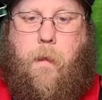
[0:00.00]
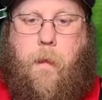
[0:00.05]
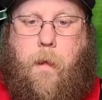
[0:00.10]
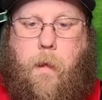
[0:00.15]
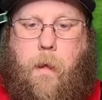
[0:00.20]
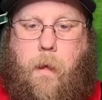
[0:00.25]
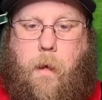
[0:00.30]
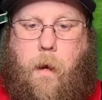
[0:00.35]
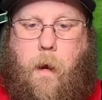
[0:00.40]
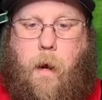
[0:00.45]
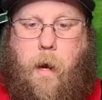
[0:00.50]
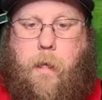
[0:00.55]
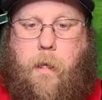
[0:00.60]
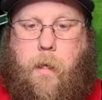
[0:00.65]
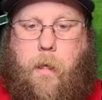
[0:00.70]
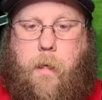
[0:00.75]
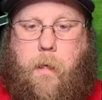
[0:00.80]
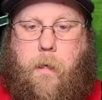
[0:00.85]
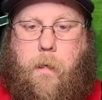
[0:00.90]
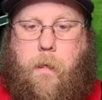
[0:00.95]
all right,
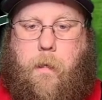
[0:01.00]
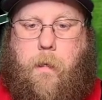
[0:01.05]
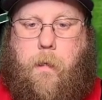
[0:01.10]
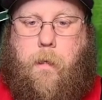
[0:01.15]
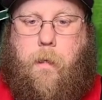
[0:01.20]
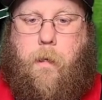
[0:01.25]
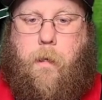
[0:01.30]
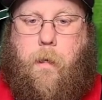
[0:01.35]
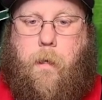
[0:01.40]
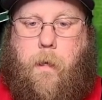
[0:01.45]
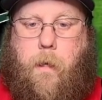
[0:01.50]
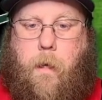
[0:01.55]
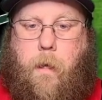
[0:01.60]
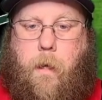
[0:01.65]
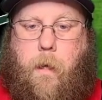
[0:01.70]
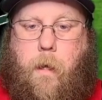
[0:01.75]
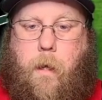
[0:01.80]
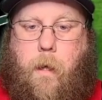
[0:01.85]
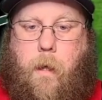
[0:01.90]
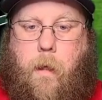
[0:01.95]
look.
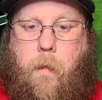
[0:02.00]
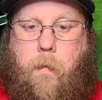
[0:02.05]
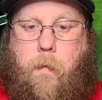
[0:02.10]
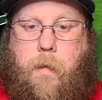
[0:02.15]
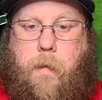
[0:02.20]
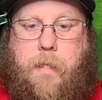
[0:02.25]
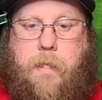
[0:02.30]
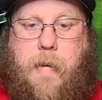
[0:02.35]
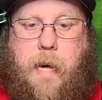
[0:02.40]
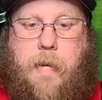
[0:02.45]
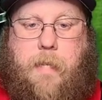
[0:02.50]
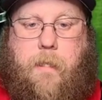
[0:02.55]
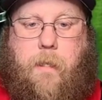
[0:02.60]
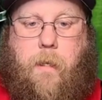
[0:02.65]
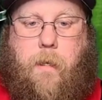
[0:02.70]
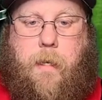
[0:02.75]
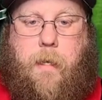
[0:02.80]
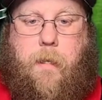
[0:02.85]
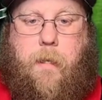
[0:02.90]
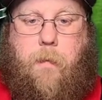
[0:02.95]
This guy's
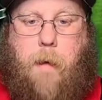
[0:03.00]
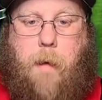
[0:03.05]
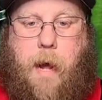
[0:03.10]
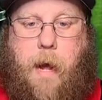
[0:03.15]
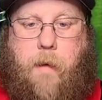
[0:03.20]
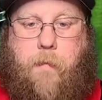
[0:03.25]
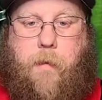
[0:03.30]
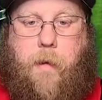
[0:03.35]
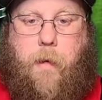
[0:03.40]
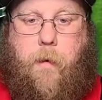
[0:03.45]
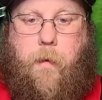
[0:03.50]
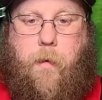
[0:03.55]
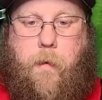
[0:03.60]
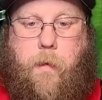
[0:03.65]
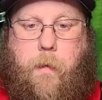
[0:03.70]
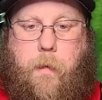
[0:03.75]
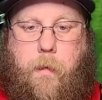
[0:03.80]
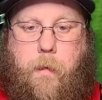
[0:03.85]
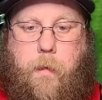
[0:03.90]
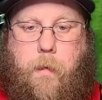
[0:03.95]
looking in the backfield.
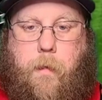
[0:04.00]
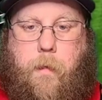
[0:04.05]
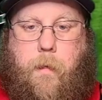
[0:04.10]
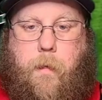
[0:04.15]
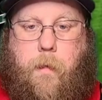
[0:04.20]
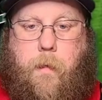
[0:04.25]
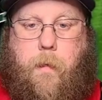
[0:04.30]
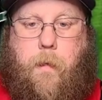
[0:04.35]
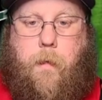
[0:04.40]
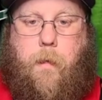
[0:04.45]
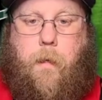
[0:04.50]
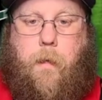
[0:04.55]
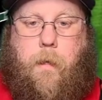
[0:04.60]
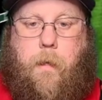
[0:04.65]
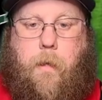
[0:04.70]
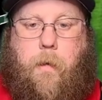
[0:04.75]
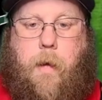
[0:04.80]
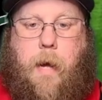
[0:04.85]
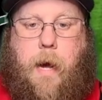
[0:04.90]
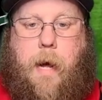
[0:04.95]

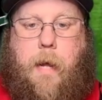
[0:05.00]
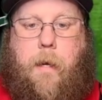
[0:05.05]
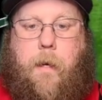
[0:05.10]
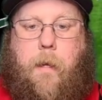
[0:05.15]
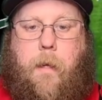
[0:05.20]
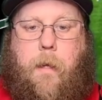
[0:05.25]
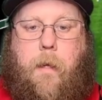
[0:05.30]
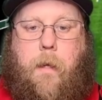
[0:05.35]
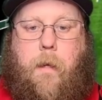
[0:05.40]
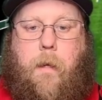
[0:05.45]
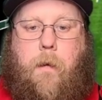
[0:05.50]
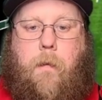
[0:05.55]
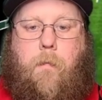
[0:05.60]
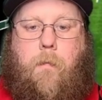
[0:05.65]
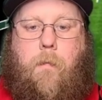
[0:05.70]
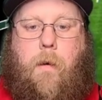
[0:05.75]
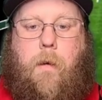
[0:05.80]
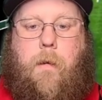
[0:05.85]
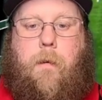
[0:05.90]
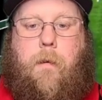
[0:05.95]
You got
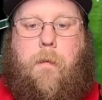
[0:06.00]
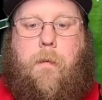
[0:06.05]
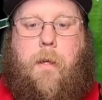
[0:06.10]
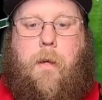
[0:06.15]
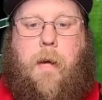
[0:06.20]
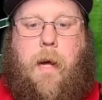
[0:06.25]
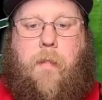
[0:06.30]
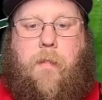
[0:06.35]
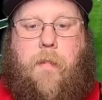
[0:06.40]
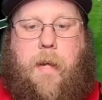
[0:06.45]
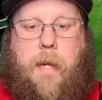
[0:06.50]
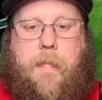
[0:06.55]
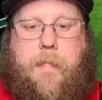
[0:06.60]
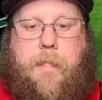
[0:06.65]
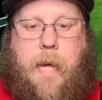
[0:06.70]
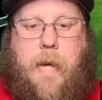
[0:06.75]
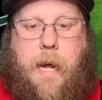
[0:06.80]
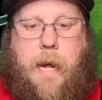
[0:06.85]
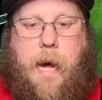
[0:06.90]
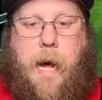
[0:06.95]
the
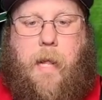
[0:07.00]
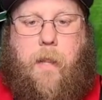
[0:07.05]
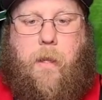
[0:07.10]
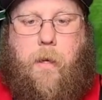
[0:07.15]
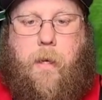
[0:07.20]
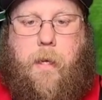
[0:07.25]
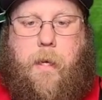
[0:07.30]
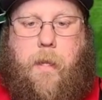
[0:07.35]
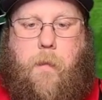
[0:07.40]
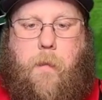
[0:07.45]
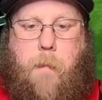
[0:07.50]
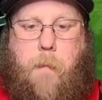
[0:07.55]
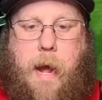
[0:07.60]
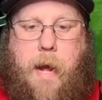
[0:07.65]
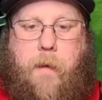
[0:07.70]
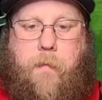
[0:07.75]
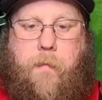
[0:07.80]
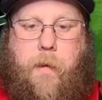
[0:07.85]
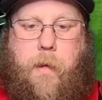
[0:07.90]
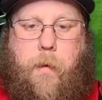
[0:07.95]
inside guy looking in the
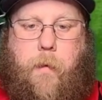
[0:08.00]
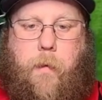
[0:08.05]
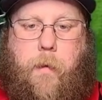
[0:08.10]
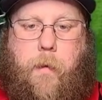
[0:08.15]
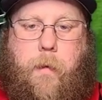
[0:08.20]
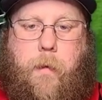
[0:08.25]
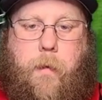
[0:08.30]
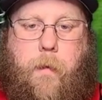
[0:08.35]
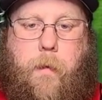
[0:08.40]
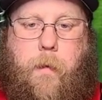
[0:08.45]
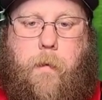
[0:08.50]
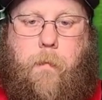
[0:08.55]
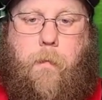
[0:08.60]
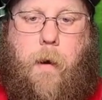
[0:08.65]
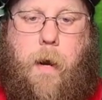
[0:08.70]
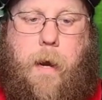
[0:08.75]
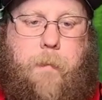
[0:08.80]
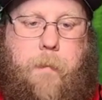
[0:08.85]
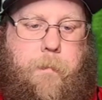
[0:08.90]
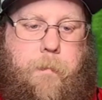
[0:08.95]
backfield,
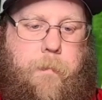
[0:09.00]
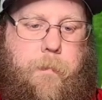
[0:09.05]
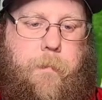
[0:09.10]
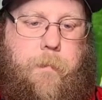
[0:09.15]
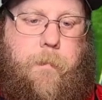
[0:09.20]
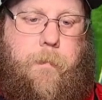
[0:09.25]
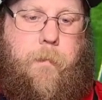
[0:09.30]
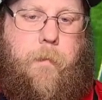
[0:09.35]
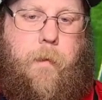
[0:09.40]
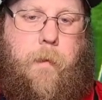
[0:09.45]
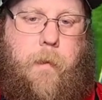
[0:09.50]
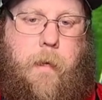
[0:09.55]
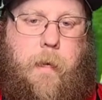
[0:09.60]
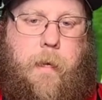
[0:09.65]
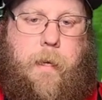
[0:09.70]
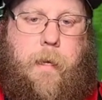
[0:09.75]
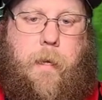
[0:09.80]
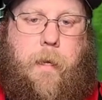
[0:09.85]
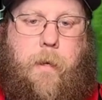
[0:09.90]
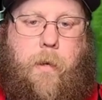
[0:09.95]
right?
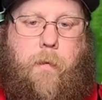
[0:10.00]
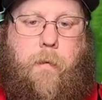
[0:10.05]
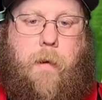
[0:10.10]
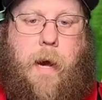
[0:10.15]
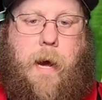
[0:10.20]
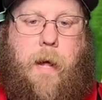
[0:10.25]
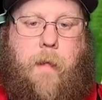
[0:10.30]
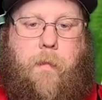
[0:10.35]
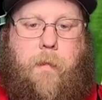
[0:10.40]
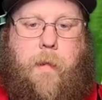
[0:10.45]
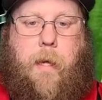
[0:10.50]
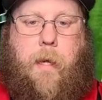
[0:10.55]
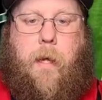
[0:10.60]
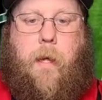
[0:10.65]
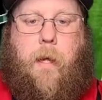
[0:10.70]
And you got the